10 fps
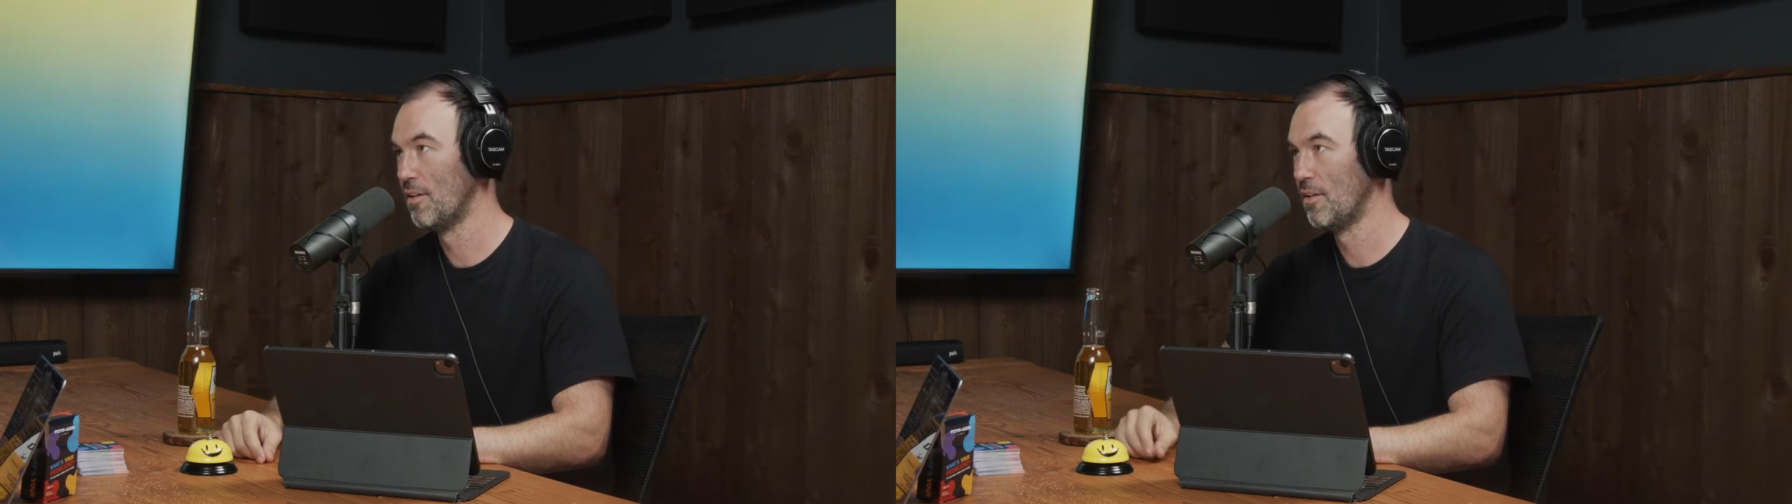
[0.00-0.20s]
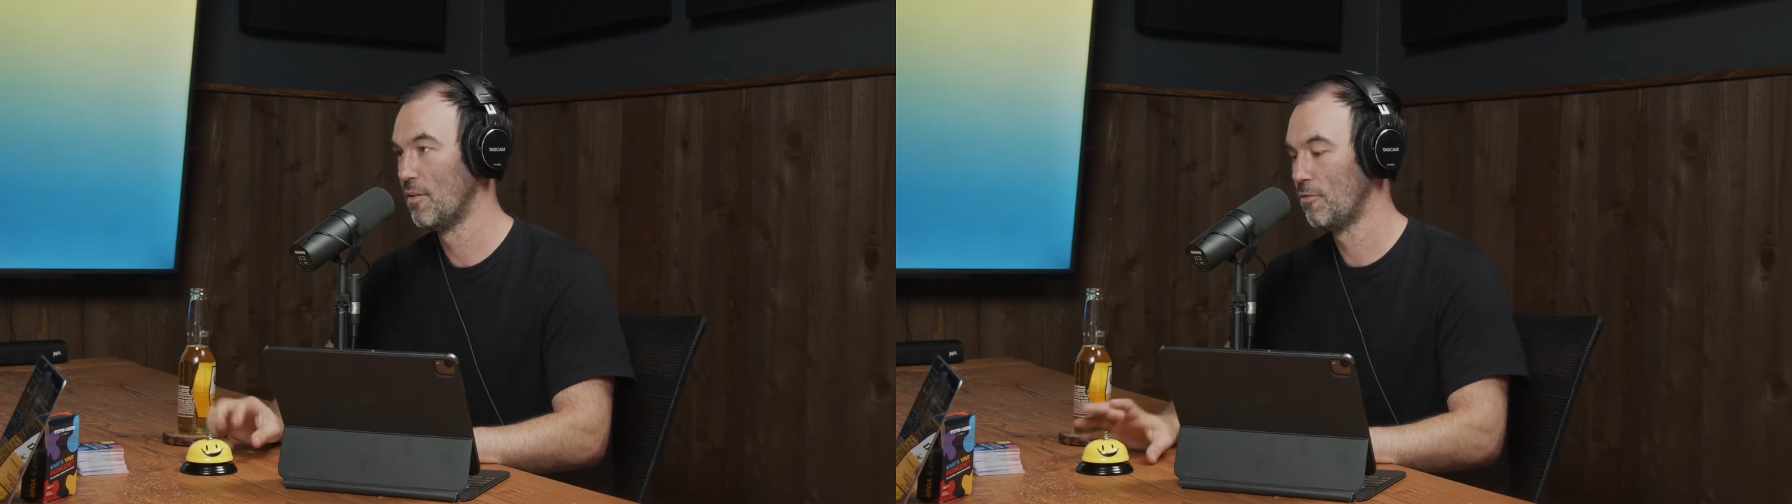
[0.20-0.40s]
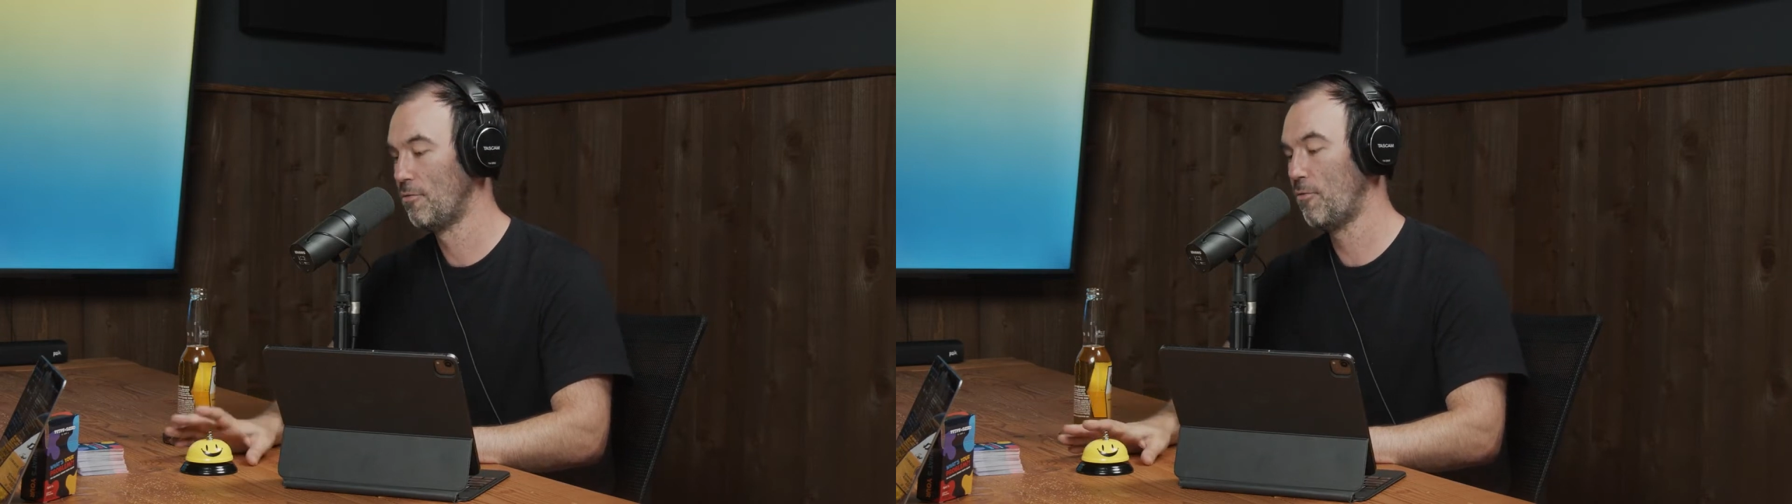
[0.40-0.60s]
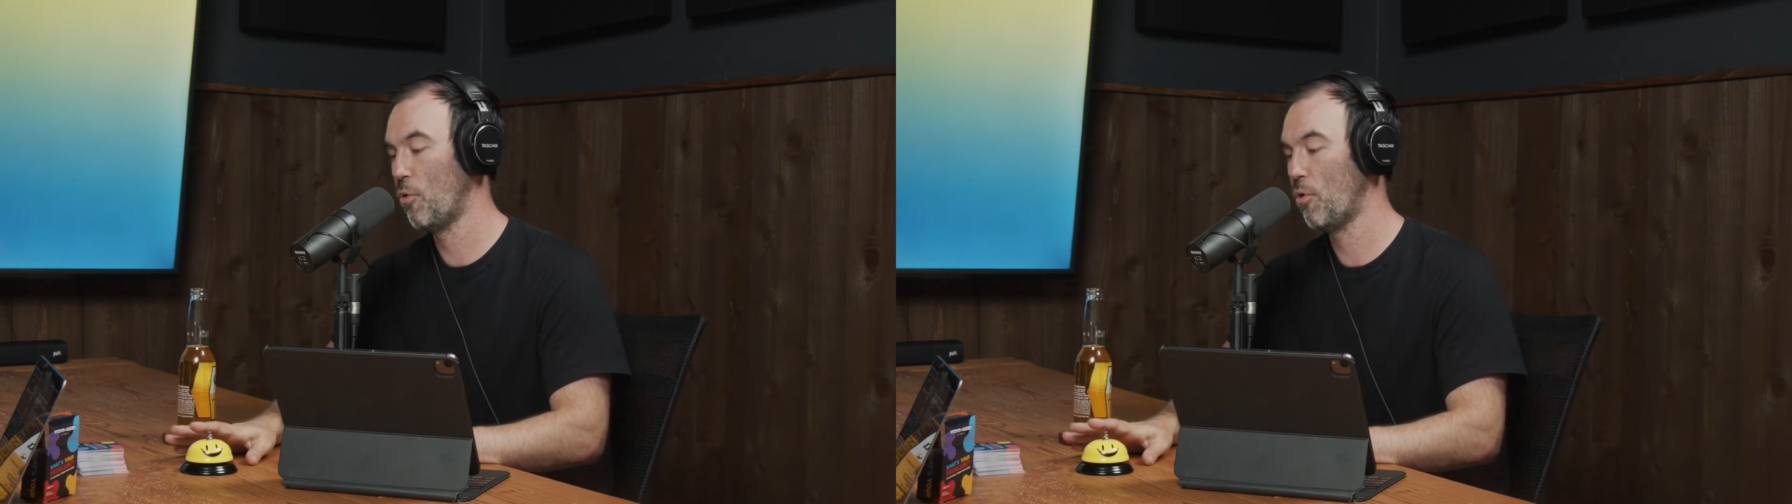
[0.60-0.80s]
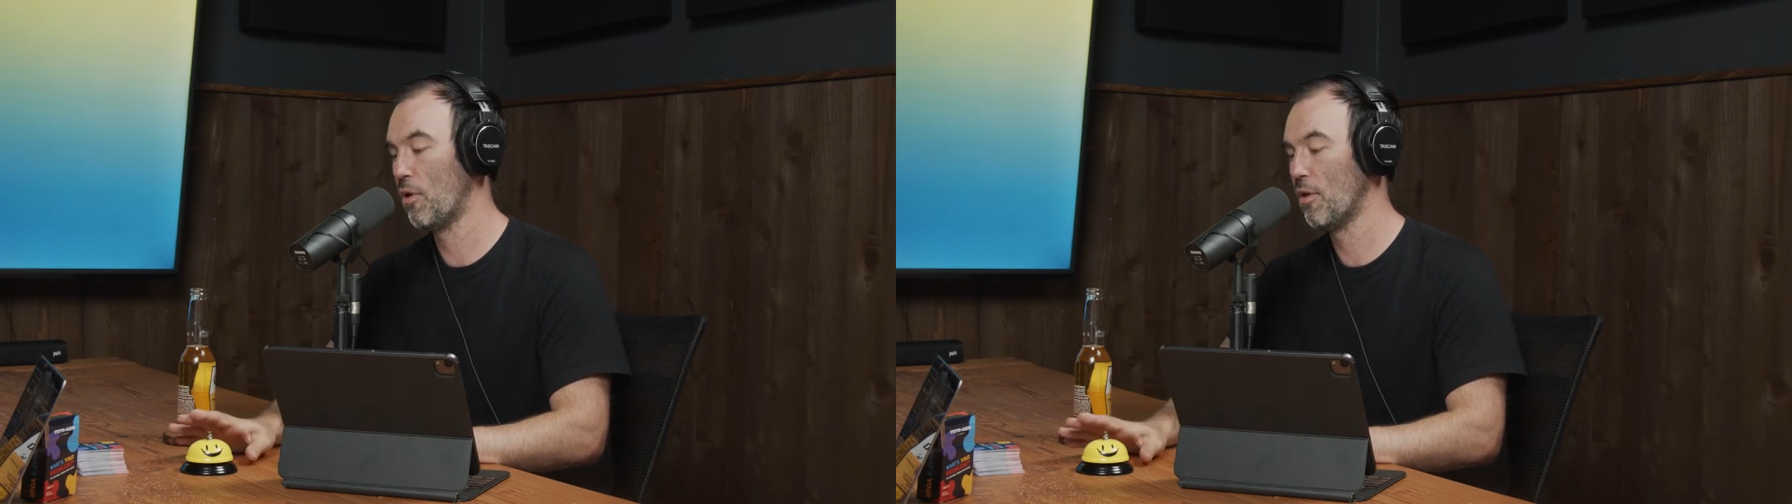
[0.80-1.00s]

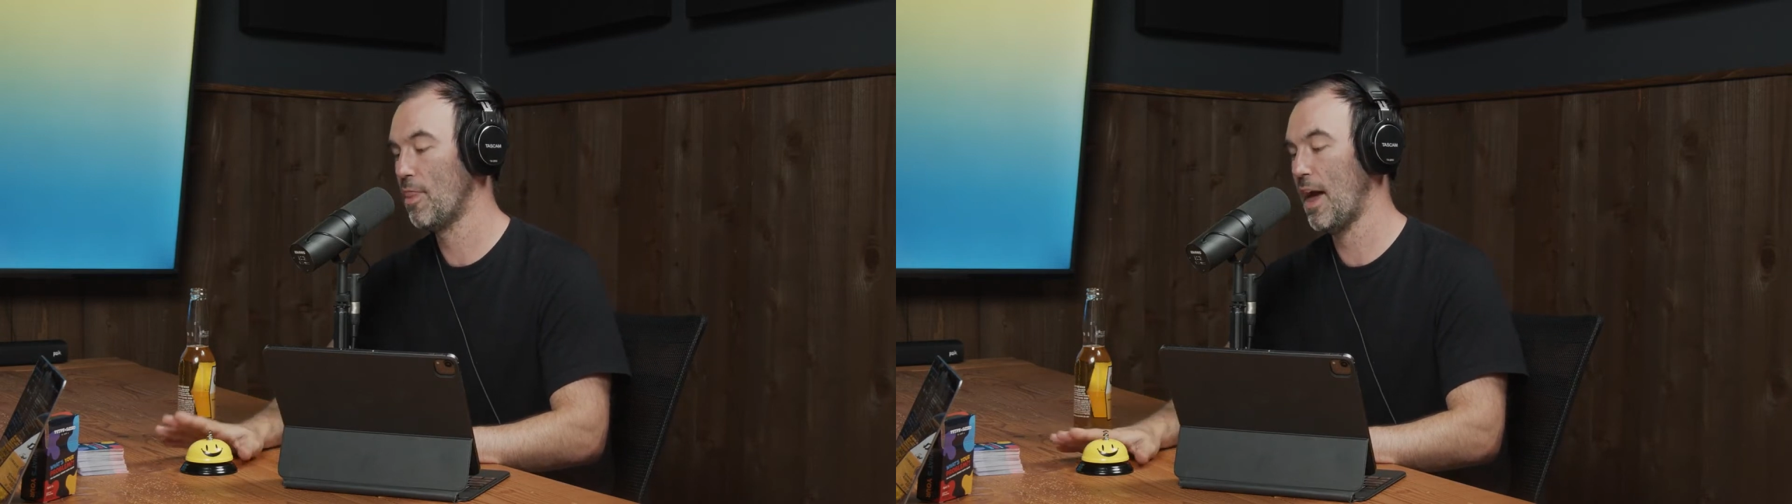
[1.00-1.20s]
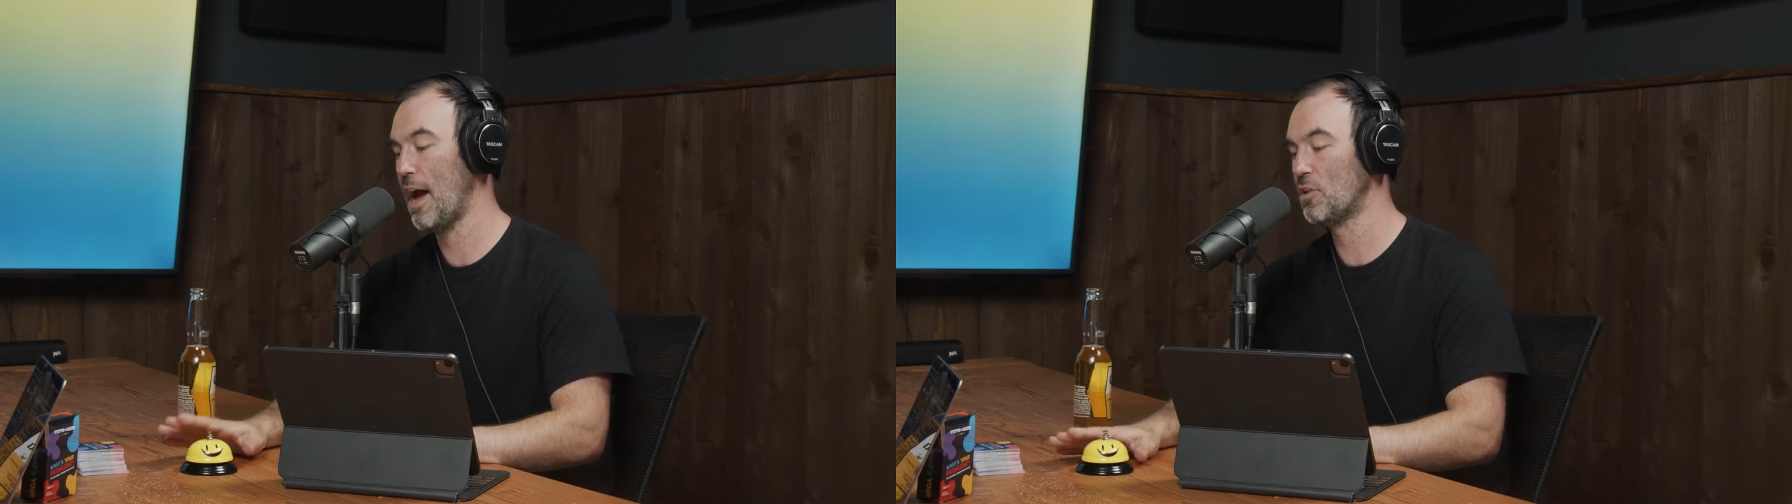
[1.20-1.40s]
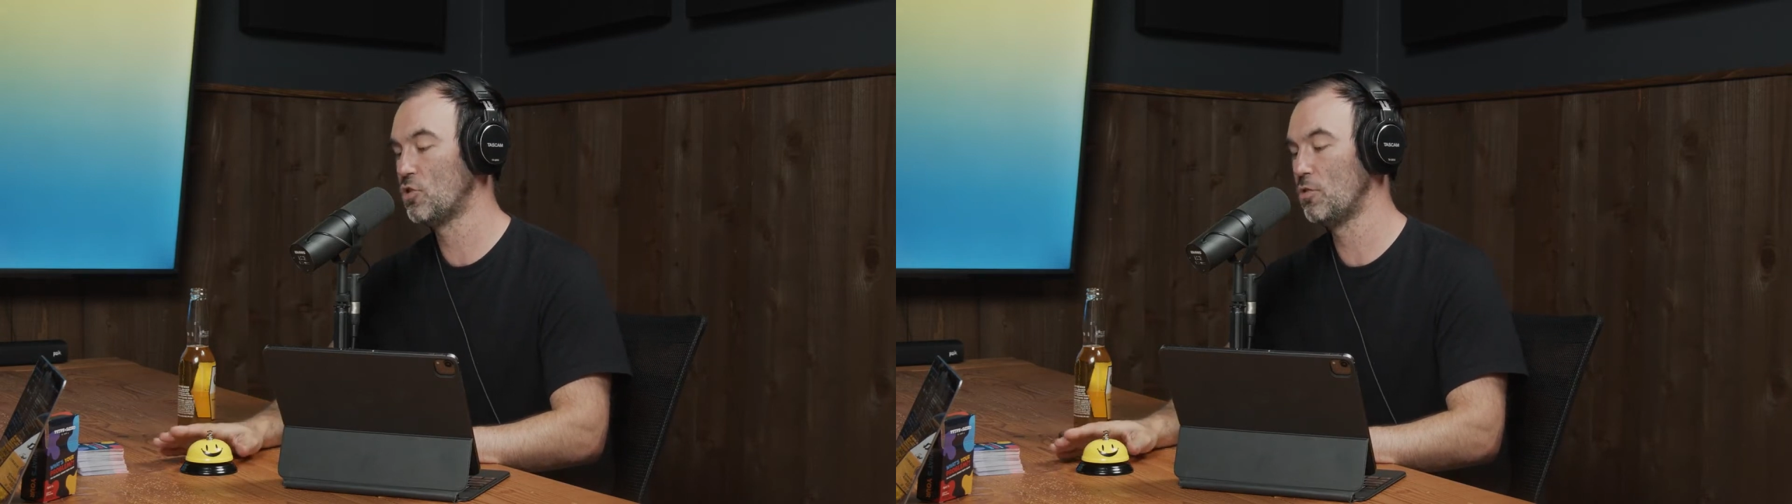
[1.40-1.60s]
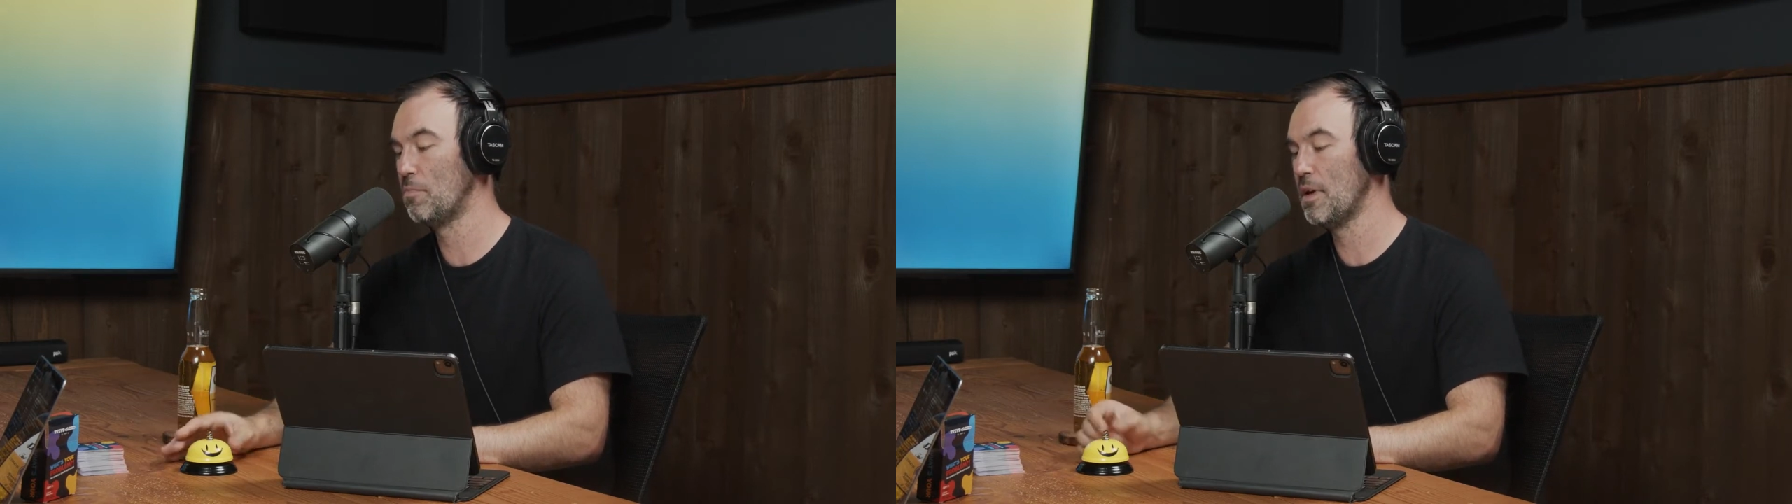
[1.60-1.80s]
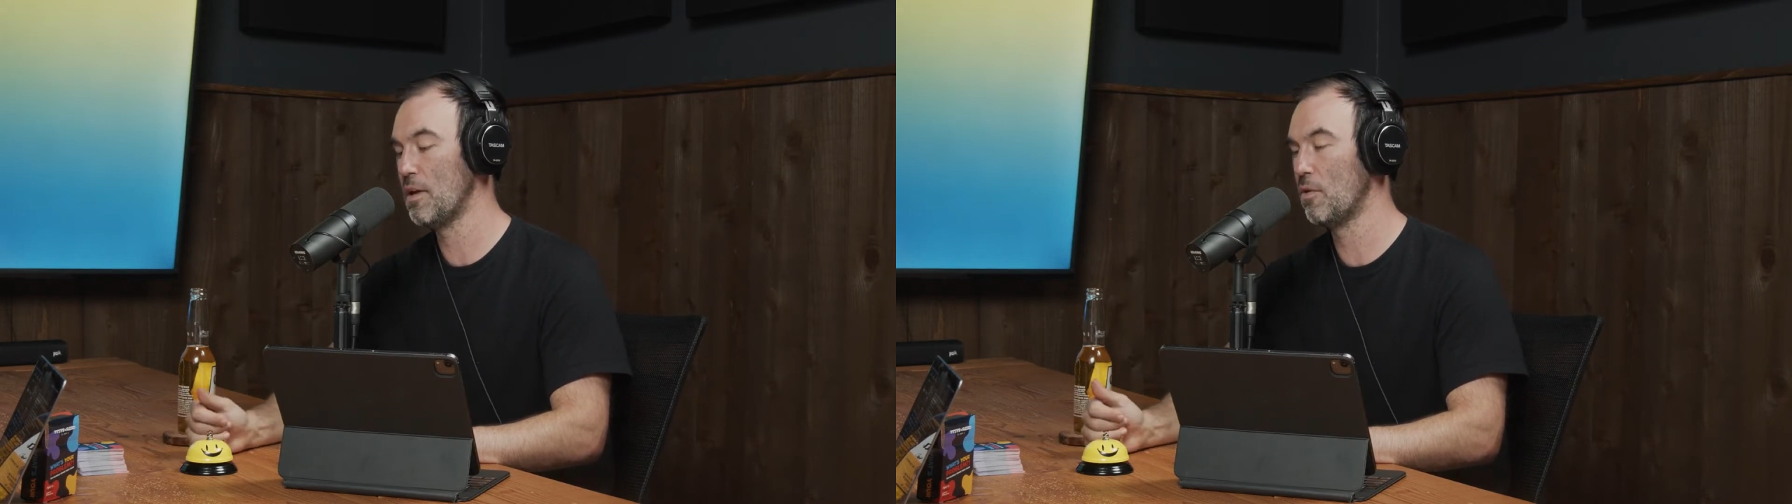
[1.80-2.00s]
for
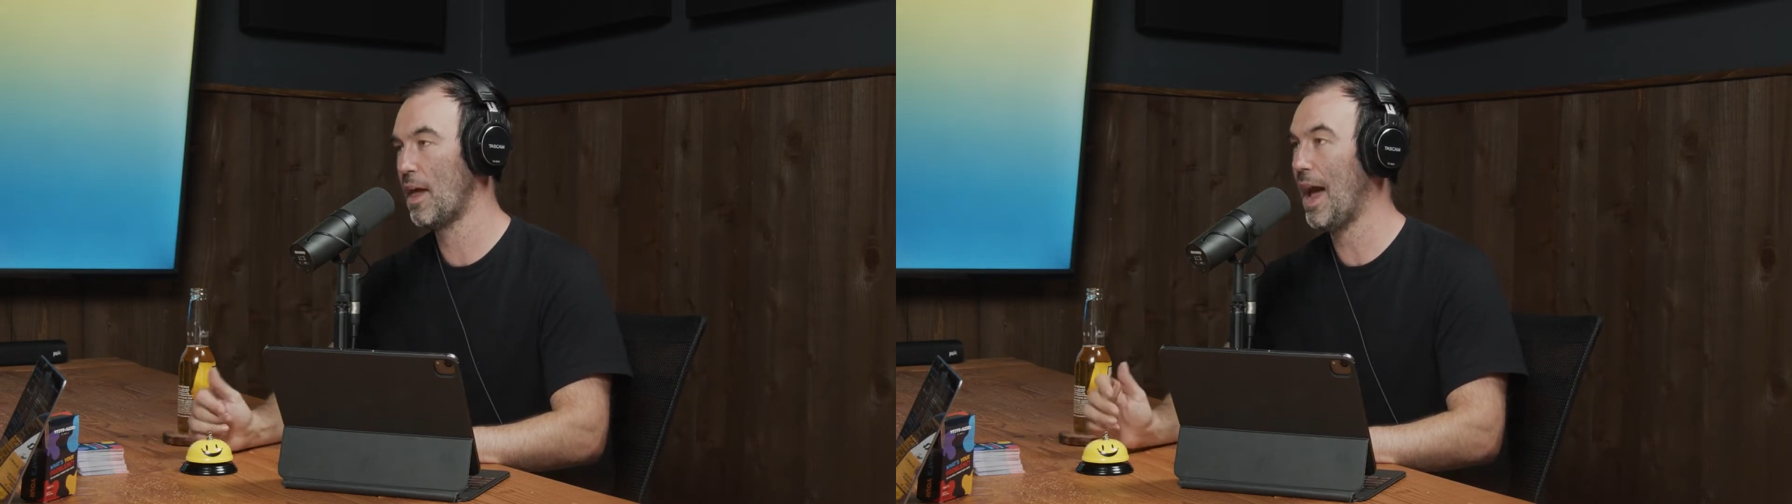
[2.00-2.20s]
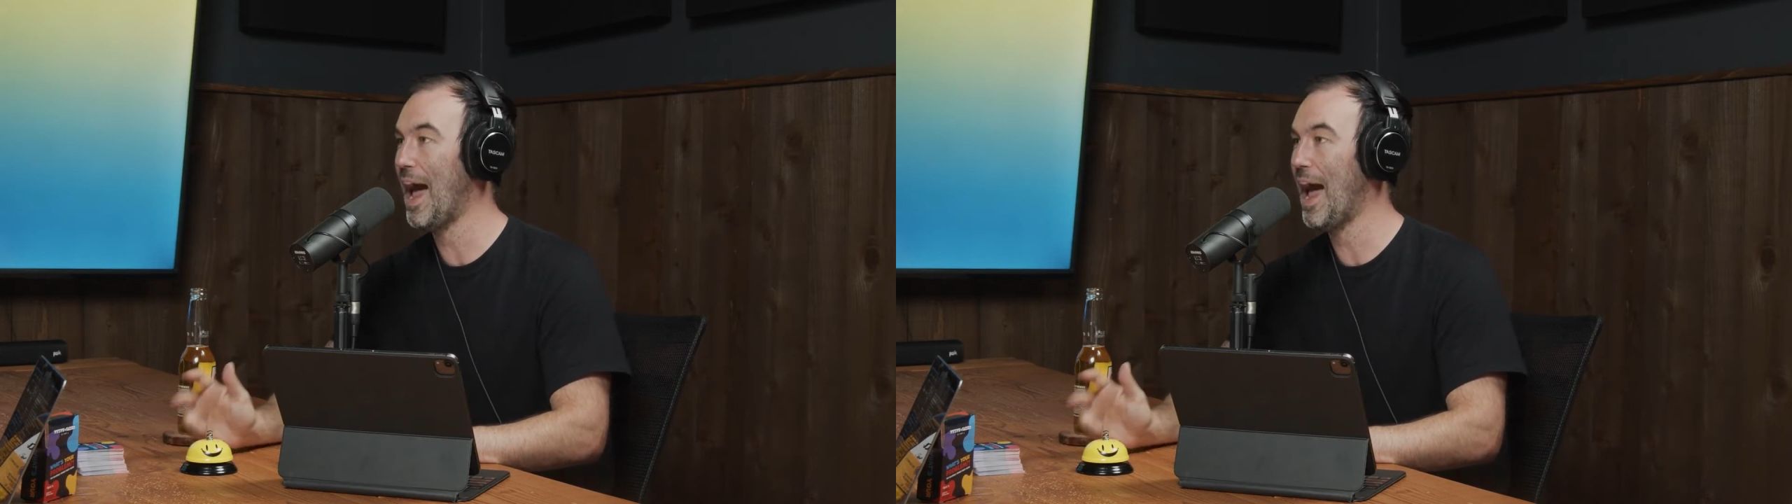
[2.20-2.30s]
that